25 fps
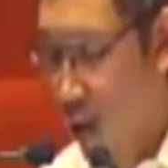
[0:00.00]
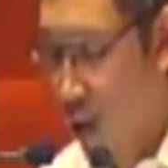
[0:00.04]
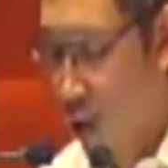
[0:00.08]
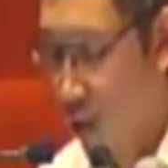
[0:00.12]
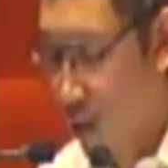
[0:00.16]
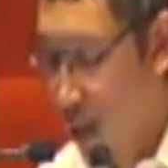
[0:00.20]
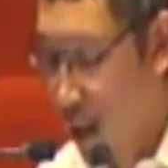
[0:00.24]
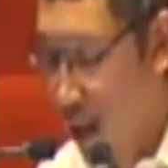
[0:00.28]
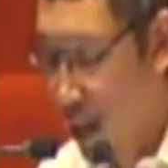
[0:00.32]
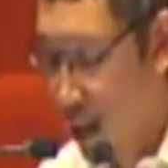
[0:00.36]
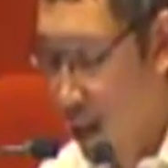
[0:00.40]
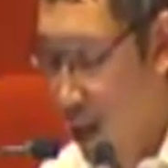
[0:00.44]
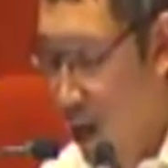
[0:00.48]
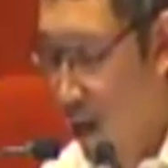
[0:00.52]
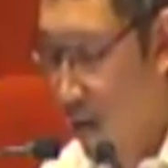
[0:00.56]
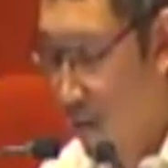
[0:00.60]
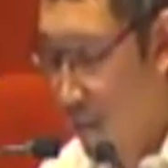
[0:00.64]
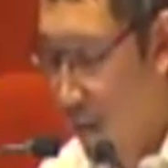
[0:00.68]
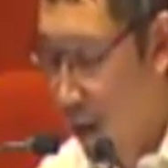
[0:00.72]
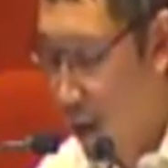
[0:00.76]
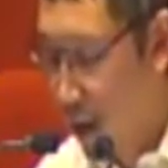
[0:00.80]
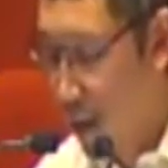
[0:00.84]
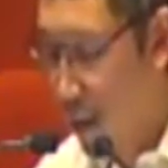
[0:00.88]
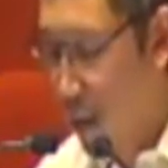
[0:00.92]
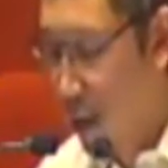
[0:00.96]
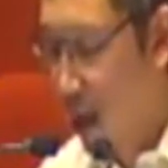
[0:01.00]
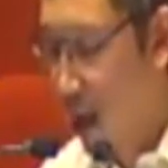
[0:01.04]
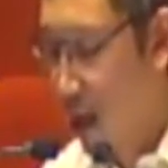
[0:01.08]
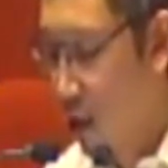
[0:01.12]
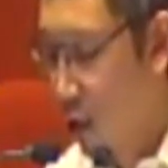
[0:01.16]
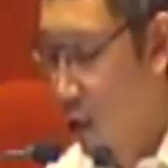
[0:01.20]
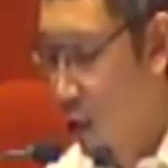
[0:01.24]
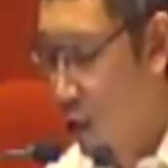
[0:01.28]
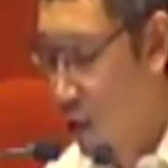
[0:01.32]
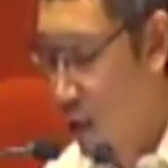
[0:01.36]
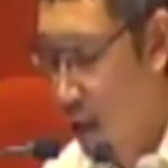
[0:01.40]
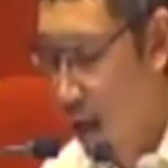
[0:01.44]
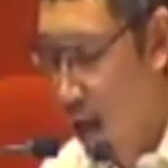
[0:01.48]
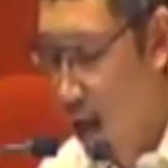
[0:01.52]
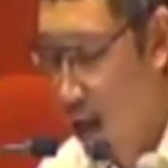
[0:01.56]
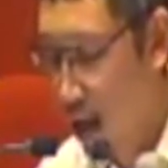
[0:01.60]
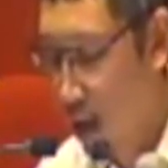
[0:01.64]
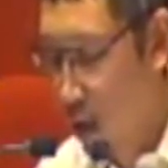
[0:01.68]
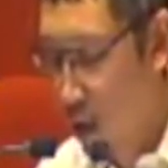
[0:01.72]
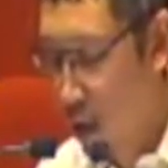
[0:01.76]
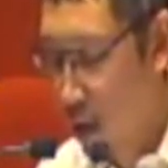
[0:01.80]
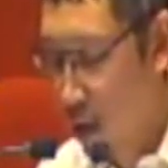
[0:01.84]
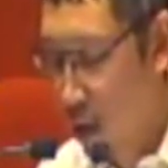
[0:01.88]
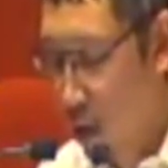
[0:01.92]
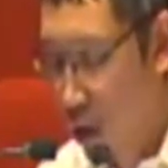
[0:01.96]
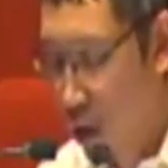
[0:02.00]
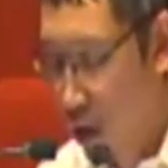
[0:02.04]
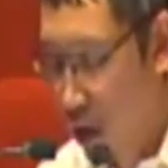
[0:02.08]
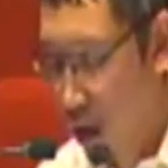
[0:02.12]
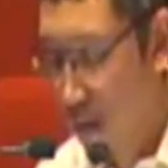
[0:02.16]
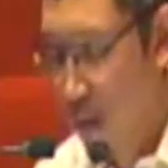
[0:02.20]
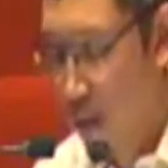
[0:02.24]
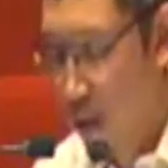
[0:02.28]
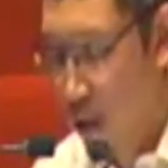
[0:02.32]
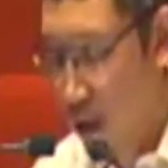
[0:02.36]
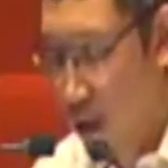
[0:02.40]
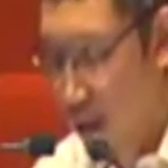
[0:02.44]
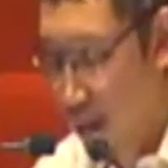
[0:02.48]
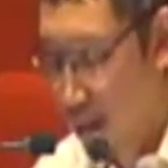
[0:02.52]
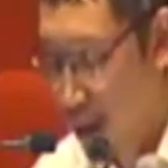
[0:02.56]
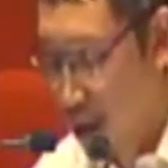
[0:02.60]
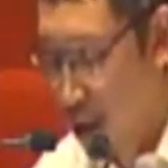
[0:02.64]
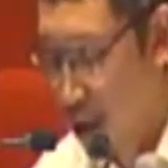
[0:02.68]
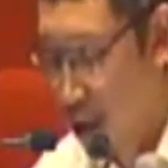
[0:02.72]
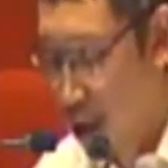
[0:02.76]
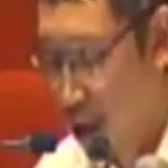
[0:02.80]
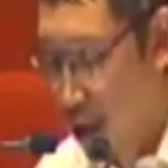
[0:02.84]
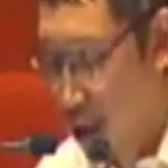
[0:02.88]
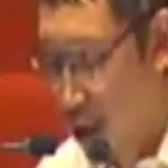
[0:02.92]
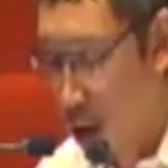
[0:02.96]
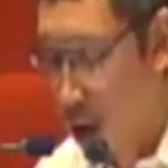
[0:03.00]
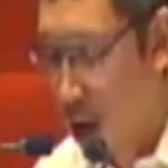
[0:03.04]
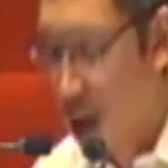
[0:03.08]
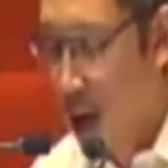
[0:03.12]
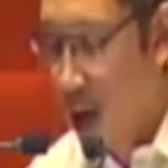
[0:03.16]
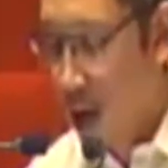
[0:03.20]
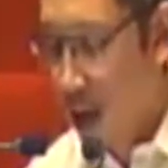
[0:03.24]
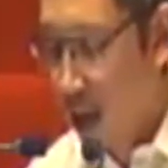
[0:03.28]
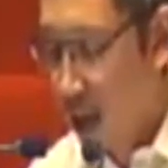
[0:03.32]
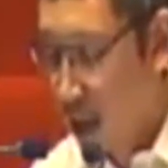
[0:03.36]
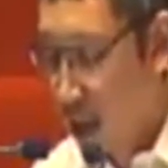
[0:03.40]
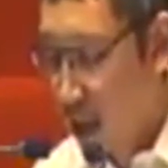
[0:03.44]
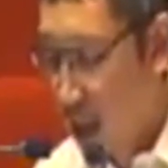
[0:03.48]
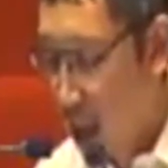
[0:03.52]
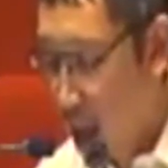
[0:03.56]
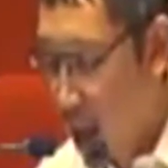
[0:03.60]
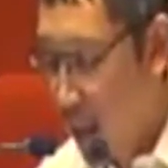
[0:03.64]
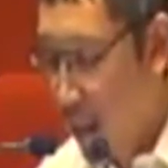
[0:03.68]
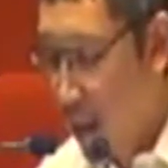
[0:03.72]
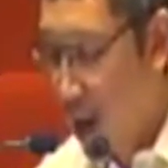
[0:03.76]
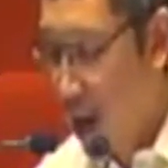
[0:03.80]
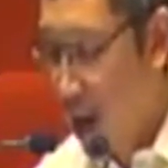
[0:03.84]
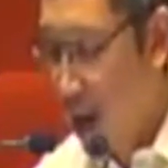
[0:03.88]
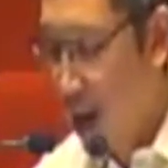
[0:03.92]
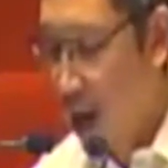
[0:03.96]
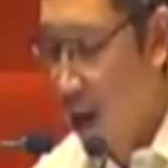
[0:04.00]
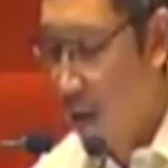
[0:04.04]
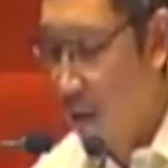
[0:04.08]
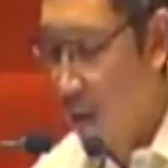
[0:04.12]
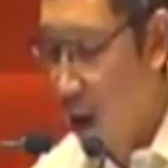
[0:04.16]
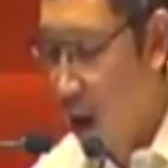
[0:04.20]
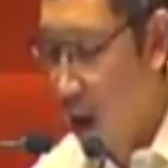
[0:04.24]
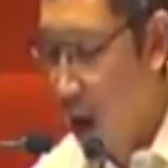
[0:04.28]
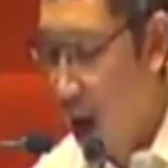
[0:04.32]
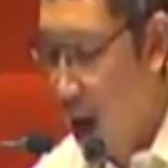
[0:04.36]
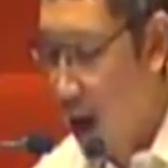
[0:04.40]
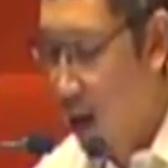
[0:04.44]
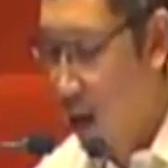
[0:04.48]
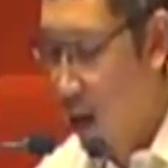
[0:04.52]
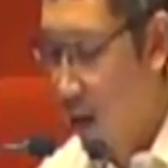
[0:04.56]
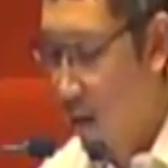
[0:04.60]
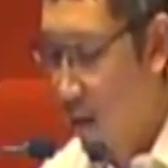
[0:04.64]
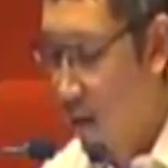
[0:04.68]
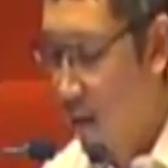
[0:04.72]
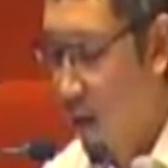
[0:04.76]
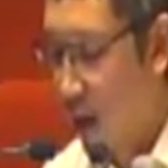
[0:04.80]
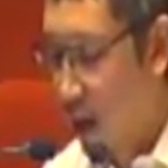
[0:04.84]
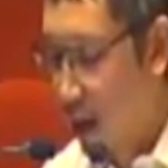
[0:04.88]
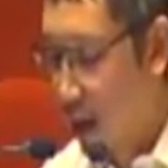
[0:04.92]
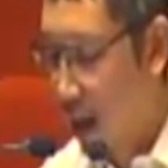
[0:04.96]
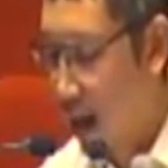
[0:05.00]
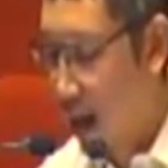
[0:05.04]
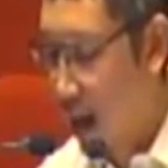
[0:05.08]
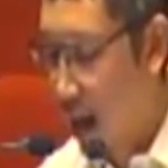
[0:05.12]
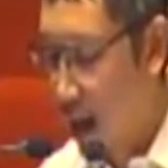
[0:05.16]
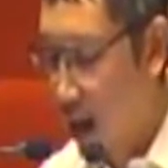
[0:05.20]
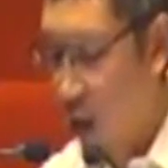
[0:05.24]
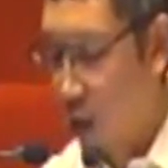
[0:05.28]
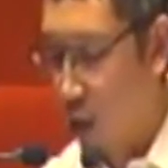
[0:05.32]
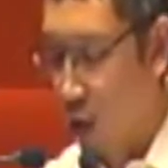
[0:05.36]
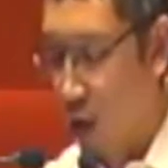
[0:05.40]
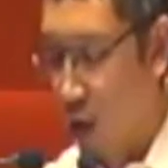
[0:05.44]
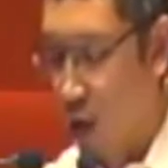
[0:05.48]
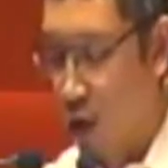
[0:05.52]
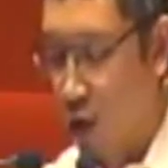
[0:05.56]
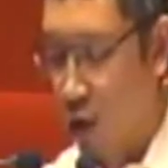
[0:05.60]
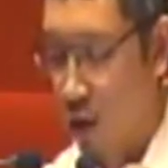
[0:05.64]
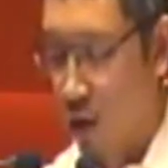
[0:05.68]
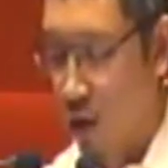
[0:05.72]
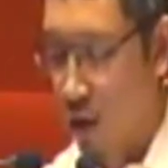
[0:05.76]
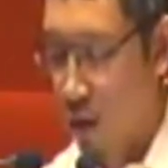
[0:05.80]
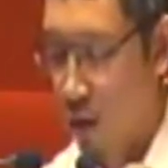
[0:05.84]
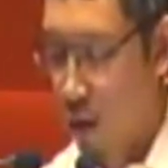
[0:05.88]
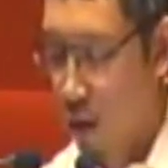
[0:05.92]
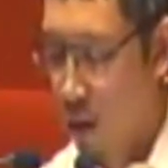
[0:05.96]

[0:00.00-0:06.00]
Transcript: to maintain 5 battalions in Lanao del Norte for the period that the MILF are active in the Lanao region.